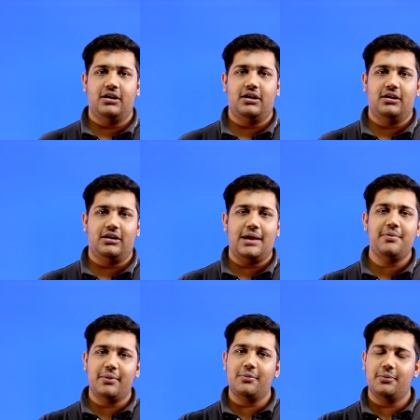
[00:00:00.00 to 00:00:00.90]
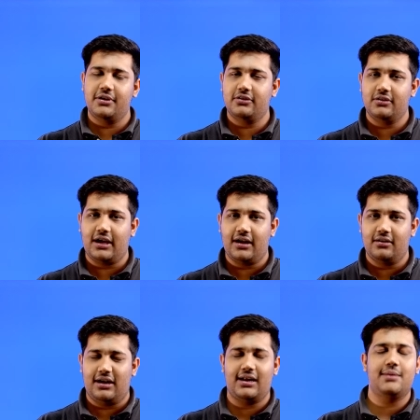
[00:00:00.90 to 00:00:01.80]
Uh, IPMAT preparation
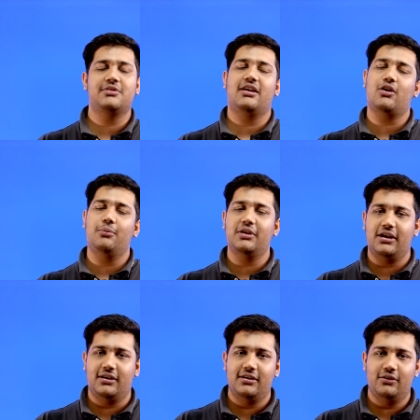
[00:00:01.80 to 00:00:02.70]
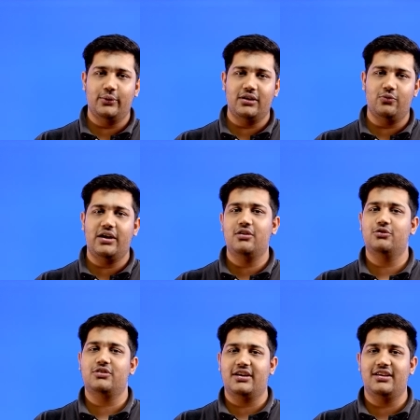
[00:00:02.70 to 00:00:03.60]
can at times get complicated knowing when to
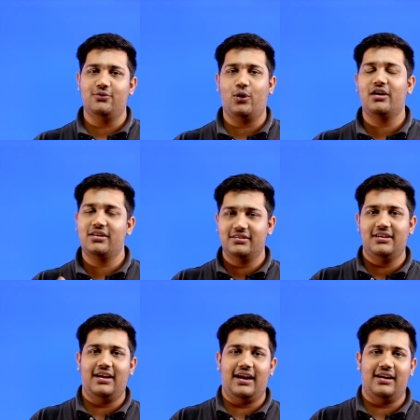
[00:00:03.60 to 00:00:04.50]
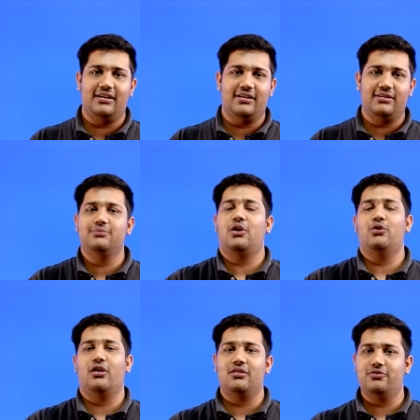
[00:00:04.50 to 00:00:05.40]
study what and uh, how
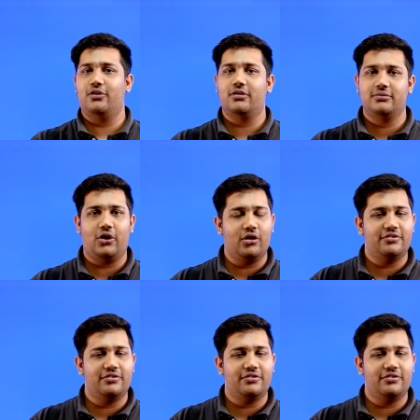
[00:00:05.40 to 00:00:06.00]
long for all